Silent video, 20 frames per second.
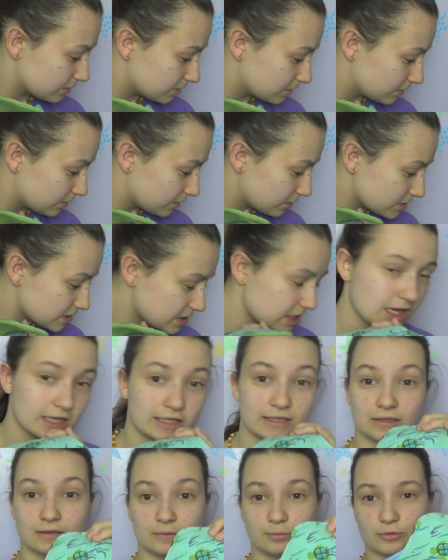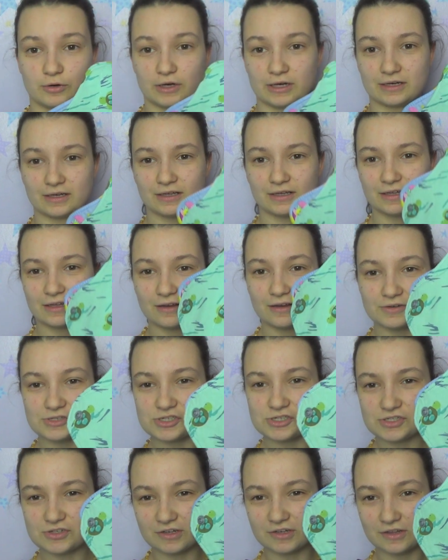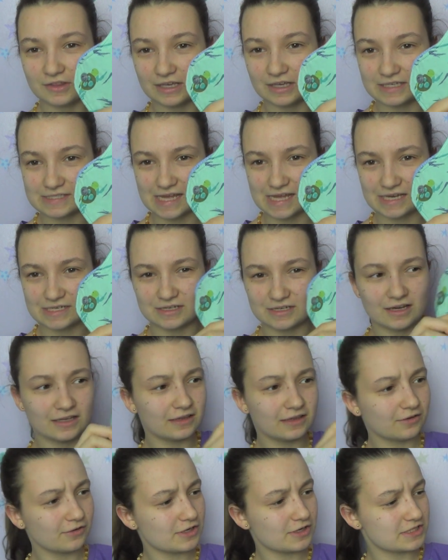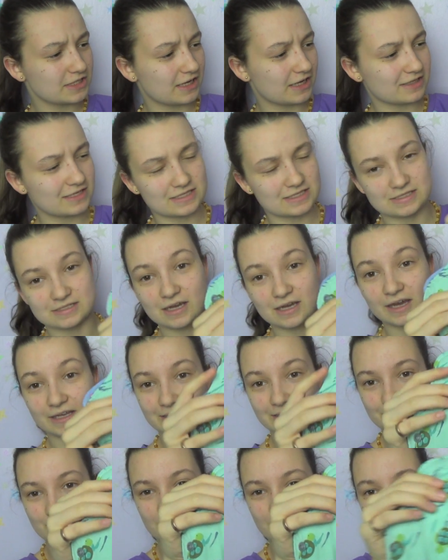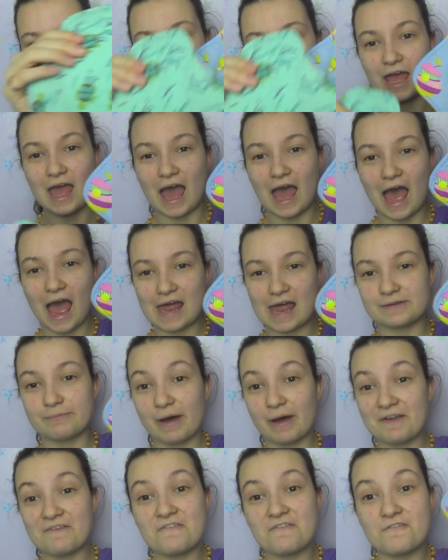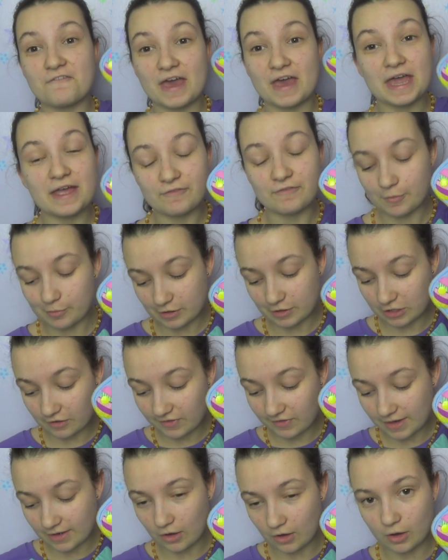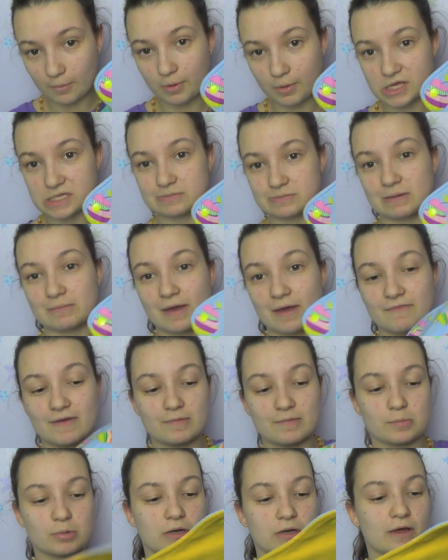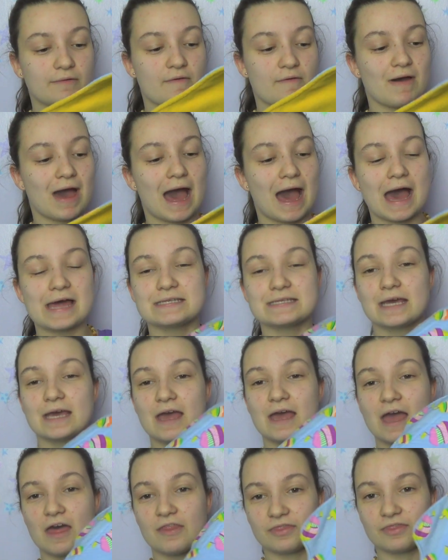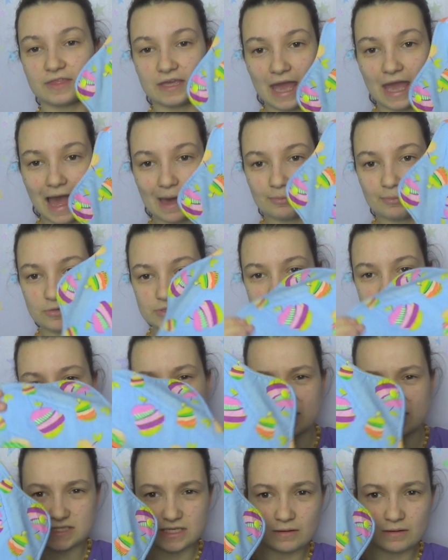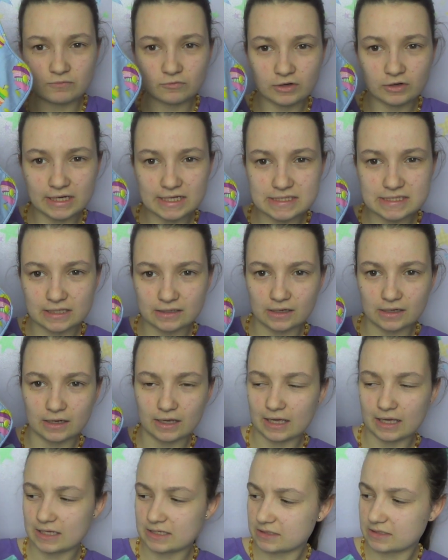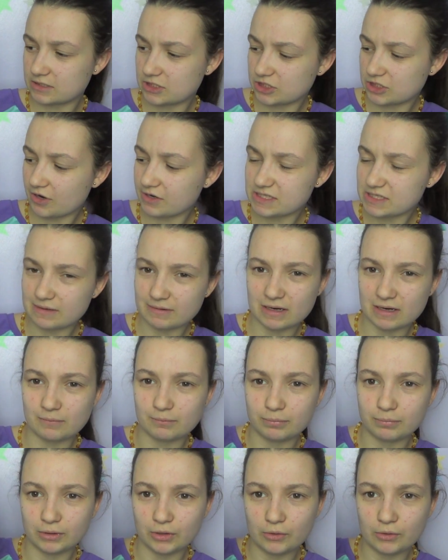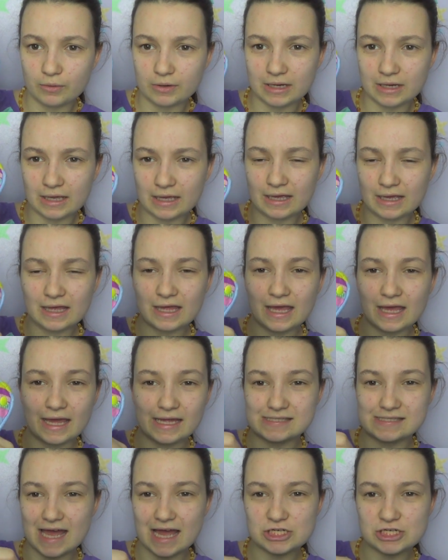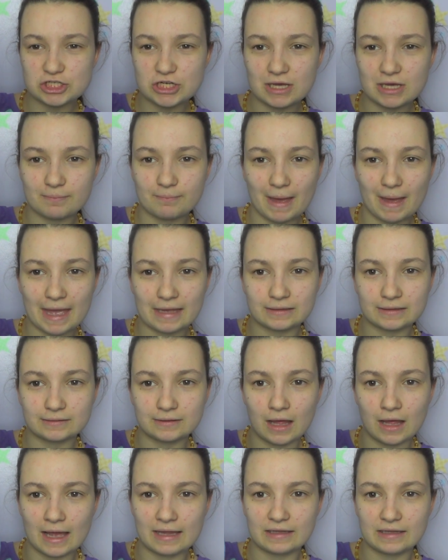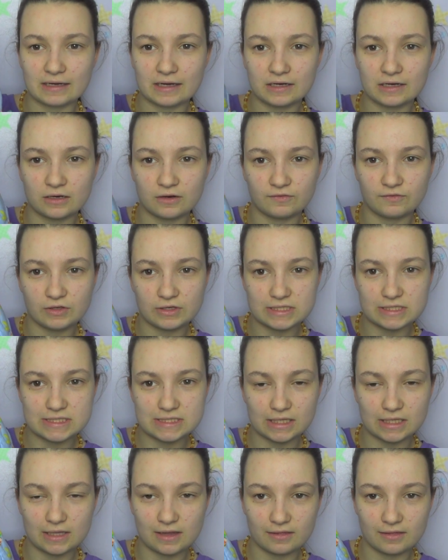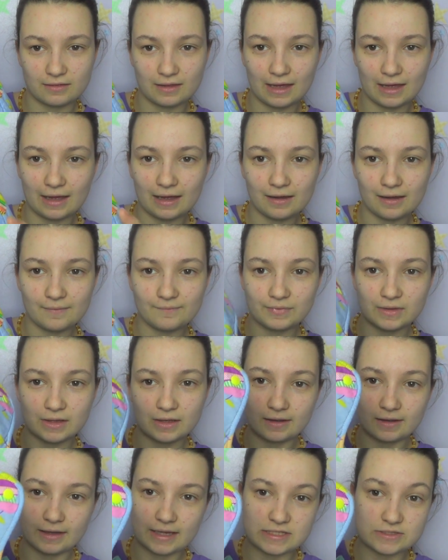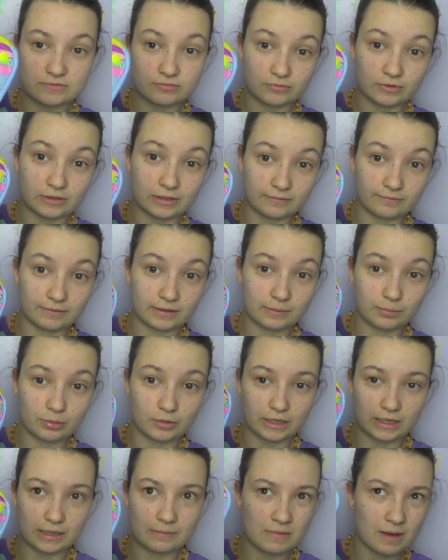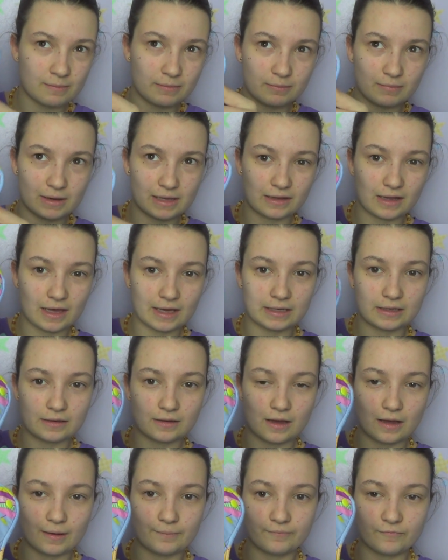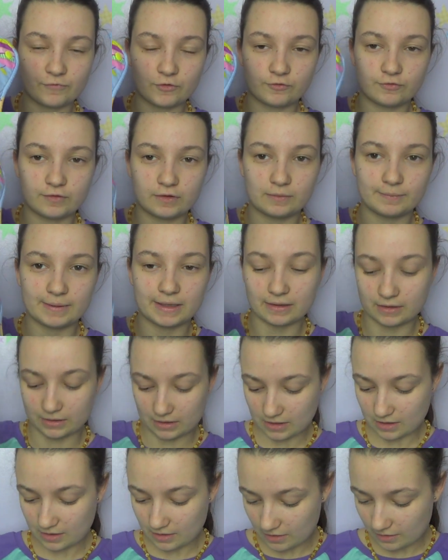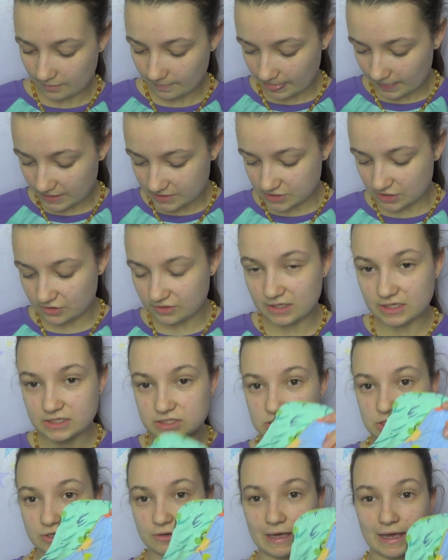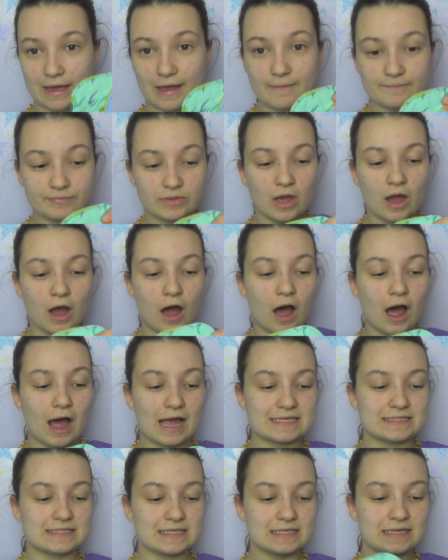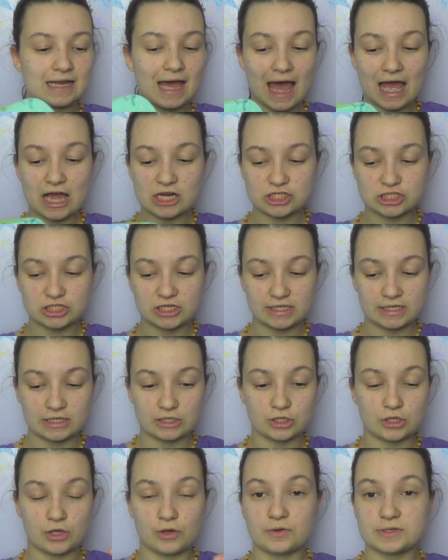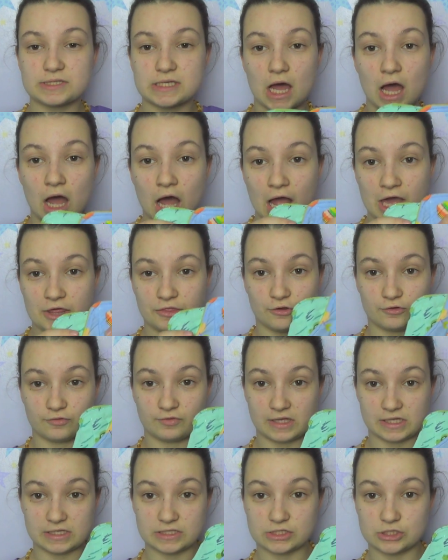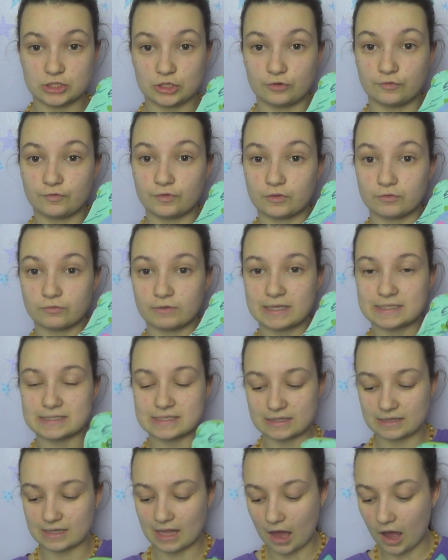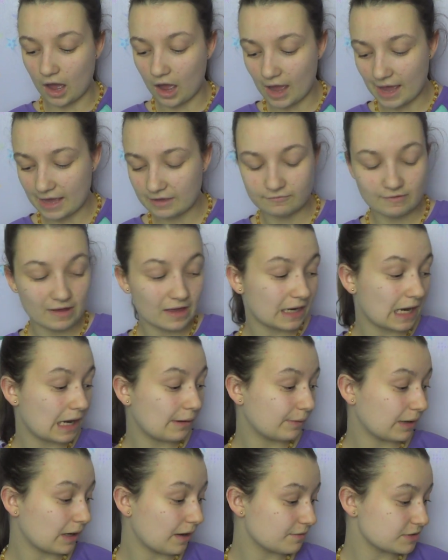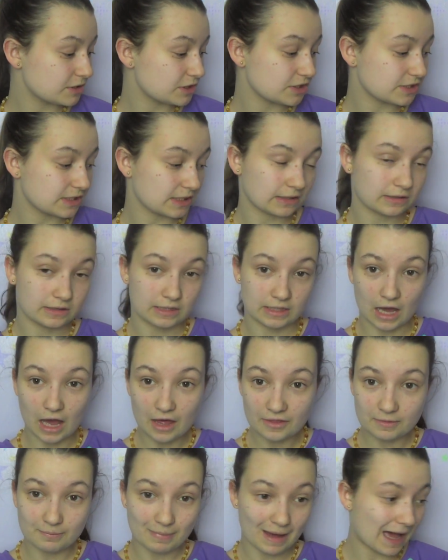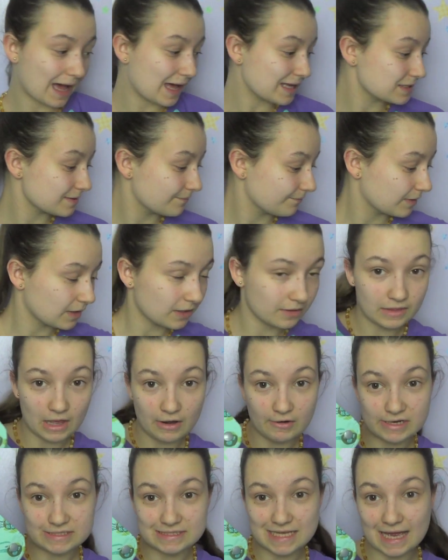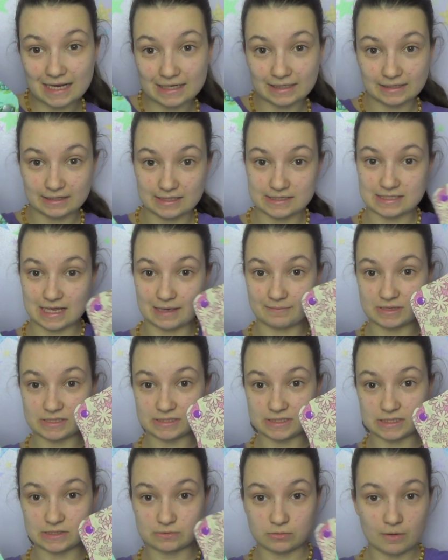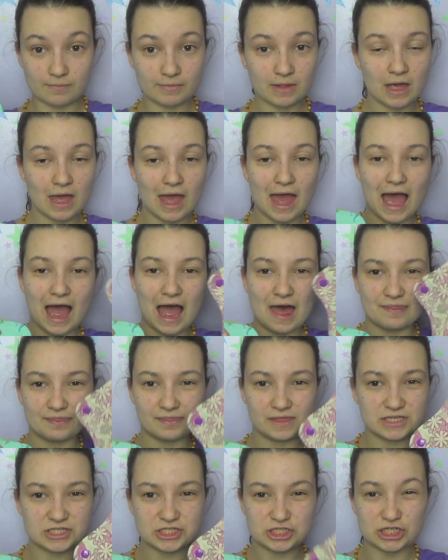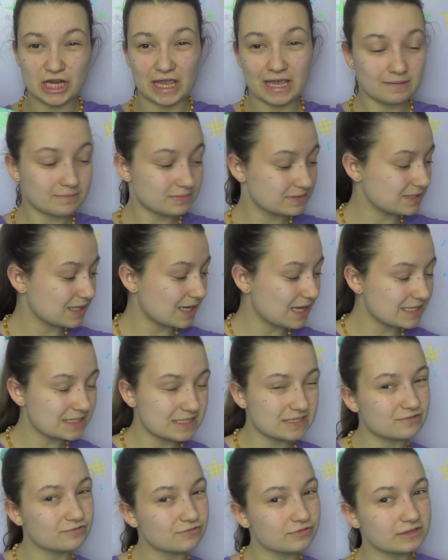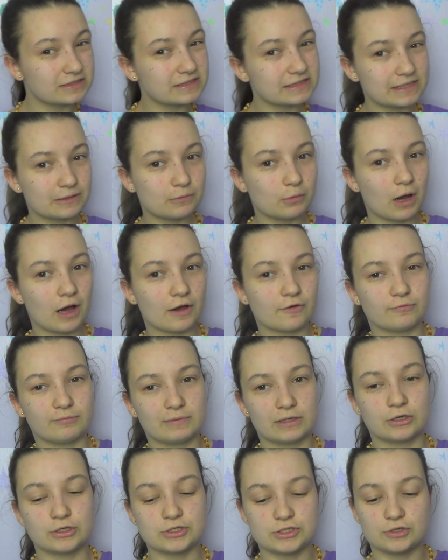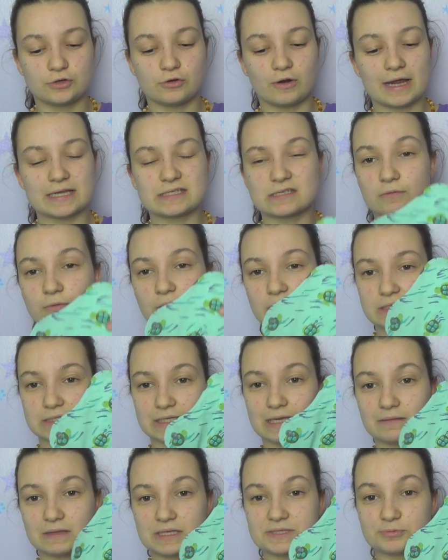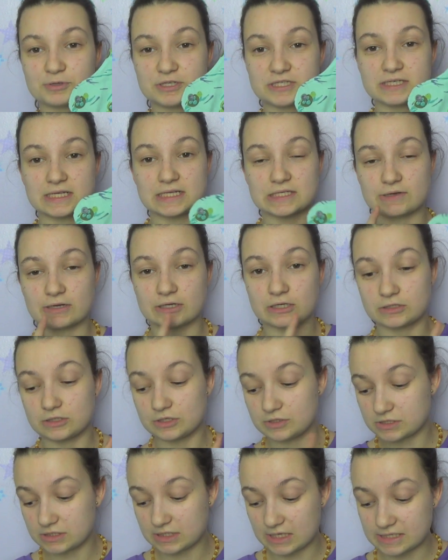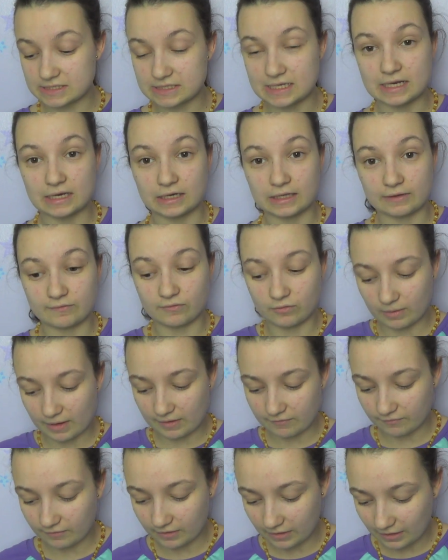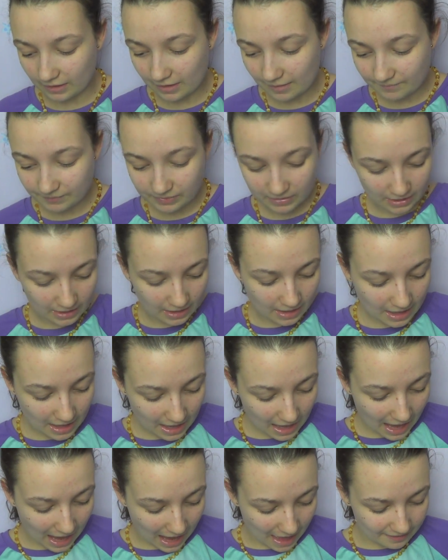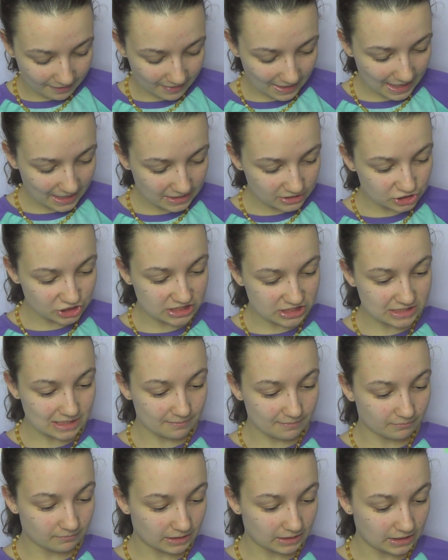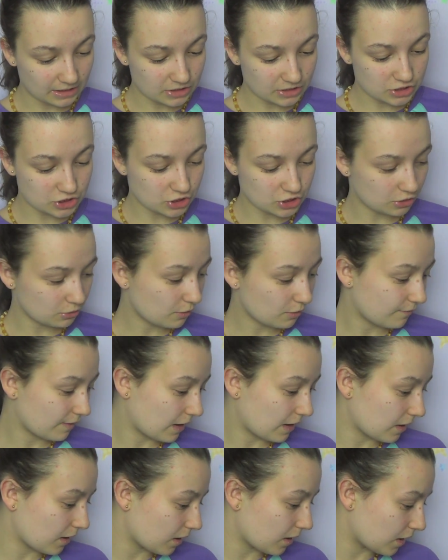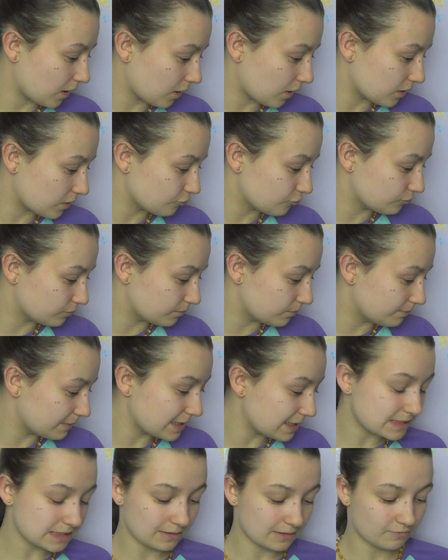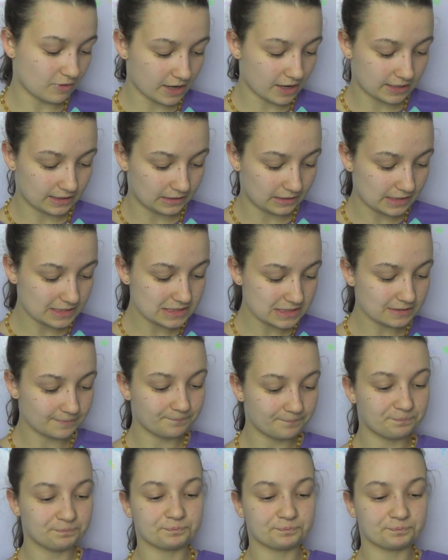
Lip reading: I was just trying to think, is that turtle or a tortoise? Turtle print. And my favourite print of the lot, possibly my favourite print I've ever had, the apples. And for some reason it shows up kind of blue on here. It's actually a pale lilac. I don't know if you can see it there. It's really, really pretty. It might be my light for filming. So these two here, I didn't actually use either of these two for the reason that I found out when I was using the other pad. They're exactly the same as this one, and this shape doesn't really work for me too great, so I wanted to keep these pristine so I could use these in a giveaway for her. And then she sent me two of her medium regulars.